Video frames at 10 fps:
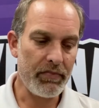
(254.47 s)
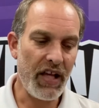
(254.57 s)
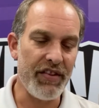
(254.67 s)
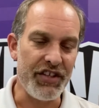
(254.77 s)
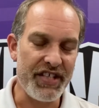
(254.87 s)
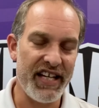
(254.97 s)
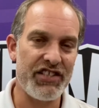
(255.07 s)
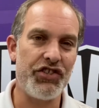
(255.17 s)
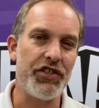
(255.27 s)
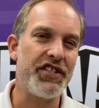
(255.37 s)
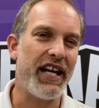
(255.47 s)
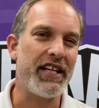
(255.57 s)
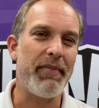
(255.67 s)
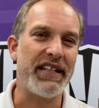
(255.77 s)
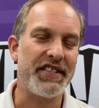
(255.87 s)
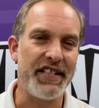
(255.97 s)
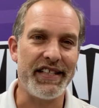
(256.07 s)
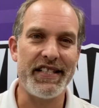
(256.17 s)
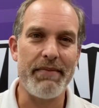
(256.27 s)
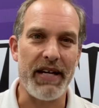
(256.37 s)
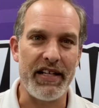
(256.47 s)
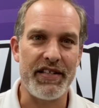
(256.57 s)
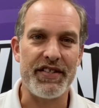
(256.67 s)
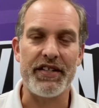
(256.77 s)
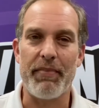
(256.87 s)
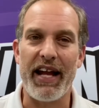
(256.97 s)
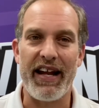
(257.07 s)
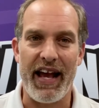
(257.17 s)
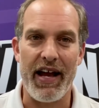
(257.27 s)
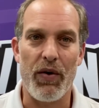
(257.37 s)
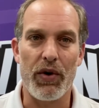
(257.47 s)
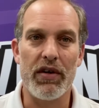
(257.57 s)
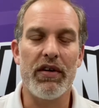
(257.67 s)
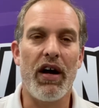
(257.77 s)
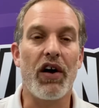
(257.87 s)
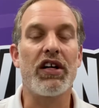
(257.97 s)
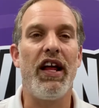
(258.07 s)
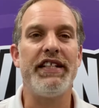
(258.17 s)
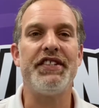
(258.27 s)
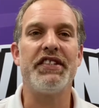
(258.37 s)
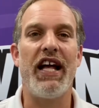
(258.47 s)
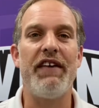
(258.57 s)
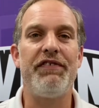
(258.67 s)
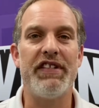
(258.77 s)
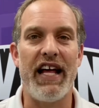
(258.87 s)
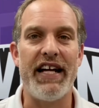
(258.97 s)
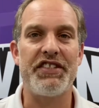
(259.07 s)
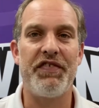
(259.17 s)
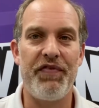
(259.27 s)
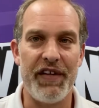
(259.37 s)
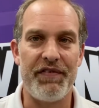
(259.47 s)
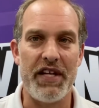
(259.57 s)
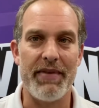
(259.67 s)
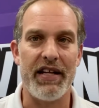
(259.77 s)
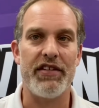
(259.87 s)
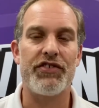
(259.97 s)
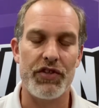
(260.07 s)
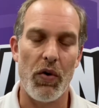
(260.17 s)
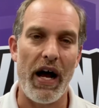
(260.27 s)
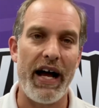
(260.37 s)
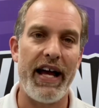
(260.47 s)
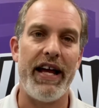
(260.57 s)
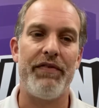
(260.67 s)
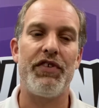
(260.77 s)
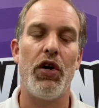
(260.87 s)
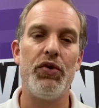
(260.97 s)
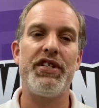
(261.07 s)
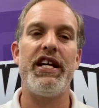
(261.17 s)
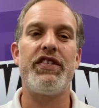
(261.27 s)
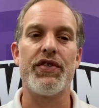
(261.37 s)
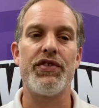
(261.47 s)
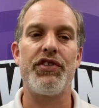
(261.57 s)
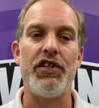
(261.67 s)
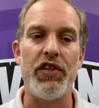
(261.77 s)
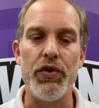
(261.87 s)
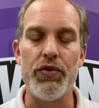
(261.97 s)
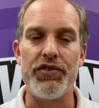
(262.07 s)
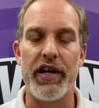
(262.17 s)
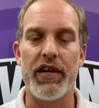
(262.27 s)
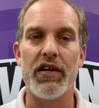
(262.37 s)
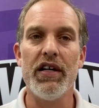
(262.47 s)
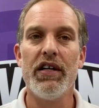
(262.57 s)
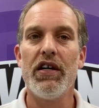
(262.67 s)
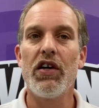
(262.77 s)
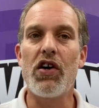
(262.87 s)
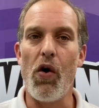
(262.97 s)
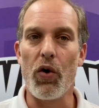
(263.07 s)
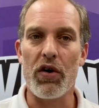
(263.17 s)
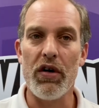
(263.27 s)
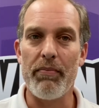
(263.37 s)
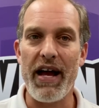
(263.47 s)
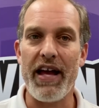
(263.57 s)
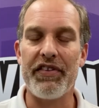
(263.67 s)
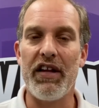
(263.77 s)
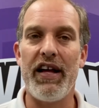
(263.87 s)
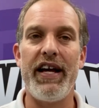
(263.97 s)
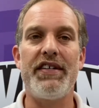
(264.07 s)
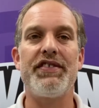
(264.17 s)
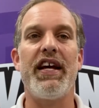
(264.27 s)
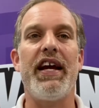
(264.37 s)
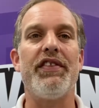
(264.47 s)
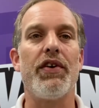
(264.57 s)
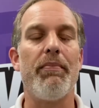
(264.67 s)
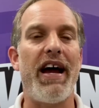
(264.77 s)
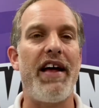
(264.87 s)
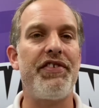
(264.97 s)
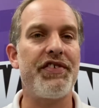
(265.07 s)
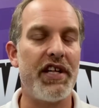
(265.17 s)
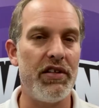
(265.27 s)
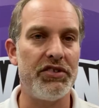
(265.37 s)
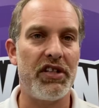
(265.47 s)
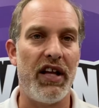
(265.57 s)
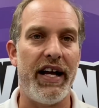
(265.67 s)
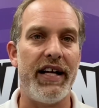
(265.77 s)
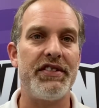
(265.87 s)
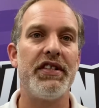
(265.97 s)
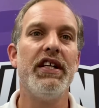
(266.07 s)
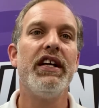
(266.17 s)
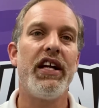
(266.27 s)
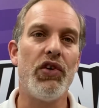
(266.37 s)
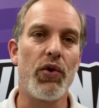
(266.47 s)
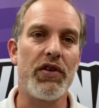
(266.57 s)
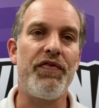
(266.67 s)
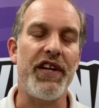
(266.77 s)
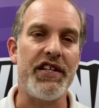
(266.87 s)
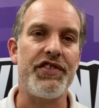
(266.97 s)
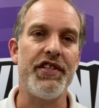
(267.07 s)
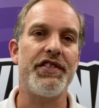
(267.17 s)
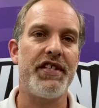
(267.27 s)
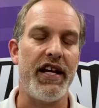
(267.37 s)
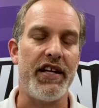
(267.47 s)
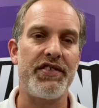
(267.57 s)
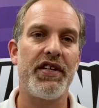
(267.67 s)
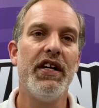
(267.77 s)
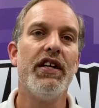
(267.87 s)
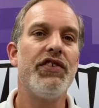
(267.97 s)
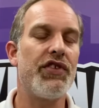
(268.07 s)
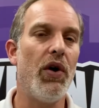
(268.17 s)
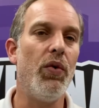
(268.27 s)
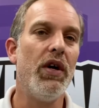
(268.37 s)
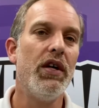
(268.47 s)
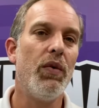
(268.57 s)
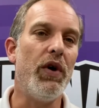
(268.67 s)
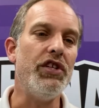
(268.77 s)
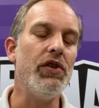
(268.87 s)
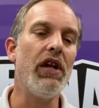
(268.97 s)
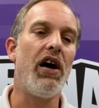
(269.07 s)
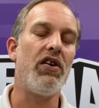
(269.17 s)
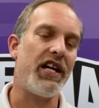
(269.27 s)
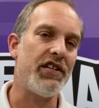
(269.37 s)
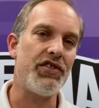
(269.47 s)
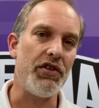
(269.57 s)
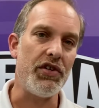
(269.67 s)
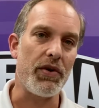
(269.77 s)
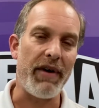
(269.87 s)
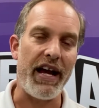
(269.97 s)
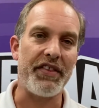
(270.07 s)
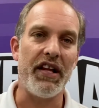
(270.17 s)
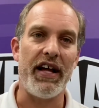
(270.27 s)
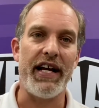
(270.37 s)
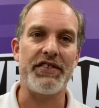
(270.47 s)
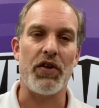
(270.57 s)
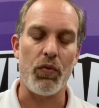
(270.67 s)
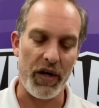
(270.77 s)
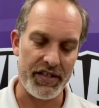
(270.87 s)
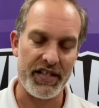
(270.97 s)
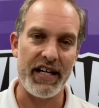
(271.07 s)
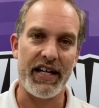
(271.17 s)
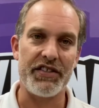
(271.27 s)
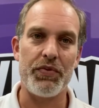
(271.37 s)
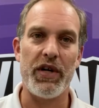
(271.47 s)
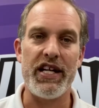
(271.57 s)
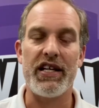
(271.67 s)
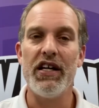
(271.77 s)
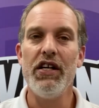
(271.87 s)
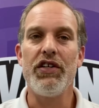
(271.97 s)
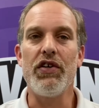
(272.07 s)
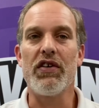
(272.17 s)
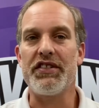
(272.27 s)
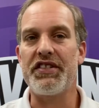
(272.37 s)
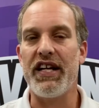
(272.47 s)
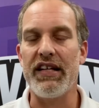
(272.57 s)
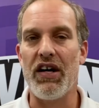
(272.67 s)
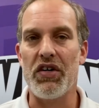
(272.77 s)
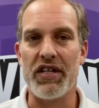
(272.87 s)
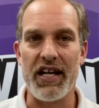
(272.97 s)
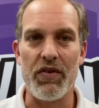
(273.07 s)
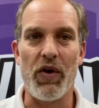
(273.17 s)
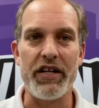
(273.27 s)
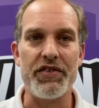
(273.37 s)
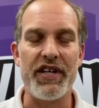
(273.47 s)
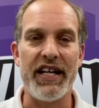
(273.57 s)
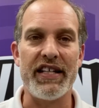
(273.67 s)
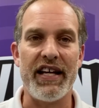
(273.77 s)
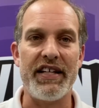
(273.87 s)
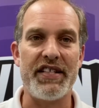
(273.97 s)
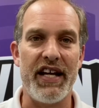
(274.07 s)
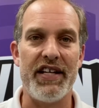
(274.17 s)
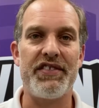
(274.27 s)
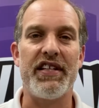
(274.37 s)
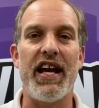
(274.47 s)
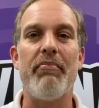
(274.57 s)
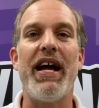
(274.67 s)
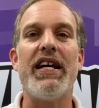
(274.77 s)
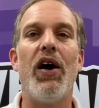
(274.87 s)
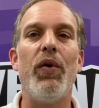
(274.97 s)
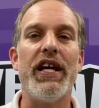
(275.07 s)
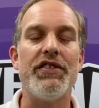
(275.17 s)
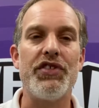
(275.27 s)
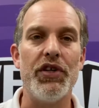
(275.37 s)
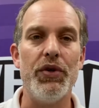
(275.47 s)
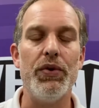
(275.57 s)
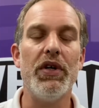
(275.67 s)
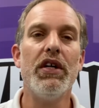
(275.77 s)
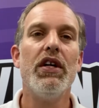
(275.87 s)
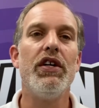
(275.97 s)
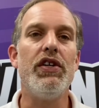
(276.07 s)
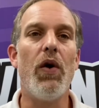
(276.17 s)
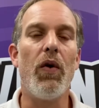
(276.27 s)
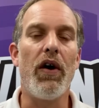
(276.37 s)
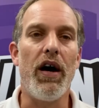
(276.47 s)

The test should take about 60 minutes. That's about an hour. Our classes last 50 minutes. So I have told teachers to use their core math class and their math skills class in order to finish this test. So when you log into your math class on Wednesday next week, you're going to stay logged in while you're taking that test, and that may go into your